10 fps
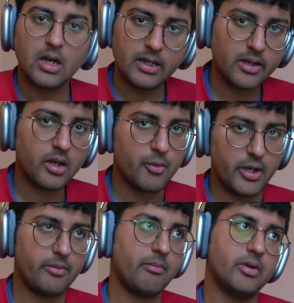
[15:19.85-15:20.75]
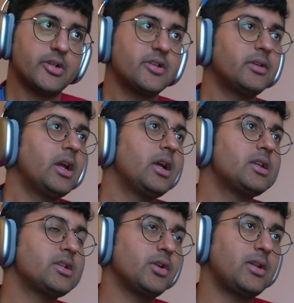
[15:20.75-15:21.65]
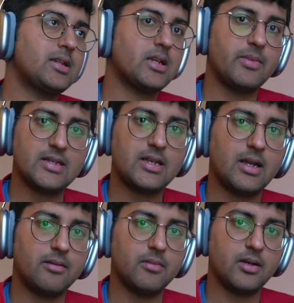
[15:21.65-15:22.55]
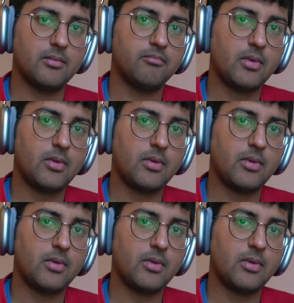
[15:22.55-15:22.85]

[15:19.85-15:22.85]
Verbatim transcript: other community members so that's amazing and uh,